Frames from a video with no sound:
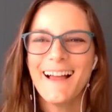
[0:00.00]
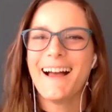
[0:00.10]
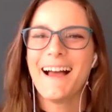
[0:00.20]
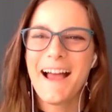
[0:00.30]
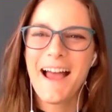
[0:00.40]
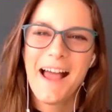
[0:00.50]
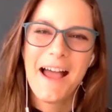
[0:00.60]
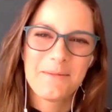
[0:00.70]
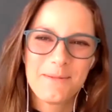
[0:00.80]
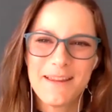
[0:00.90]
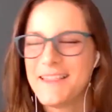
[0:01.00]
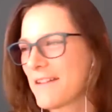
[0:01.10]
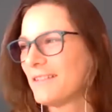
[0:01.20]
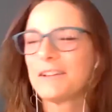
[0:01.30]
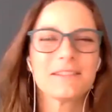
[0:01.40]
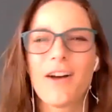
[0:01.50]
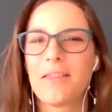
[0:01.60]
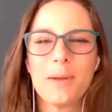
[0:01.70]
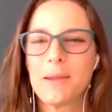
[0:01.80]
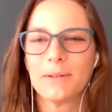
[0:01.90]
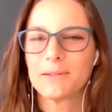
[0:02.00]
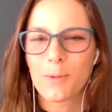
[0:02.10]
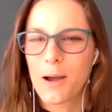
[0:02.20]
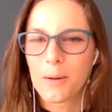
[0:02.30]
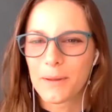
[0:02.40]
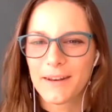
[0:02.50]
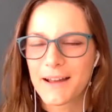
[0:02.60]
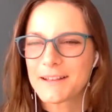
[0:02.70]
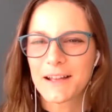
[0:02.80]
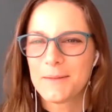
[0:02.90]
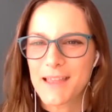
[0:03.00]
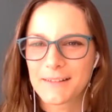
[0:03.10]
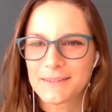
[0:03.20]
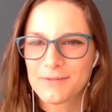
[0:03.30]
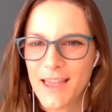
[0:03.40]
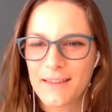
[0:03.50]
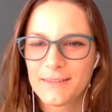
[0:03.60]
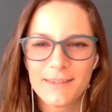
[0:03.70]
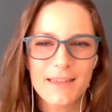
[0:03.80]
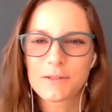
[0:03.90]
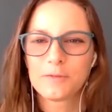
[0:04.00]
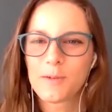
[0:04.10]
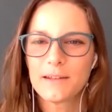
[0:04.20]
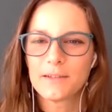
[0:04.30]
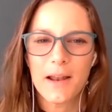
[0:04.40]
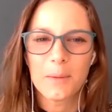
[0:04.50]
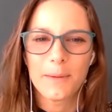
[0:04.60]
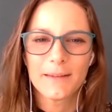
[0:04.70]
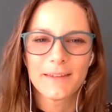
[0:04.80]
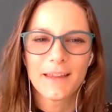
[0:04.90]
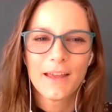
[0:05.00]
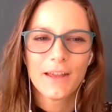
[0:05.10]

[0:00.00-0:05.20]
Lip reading: I mean, there are lots of other people as well, but 9 times out of 10, they're software developers.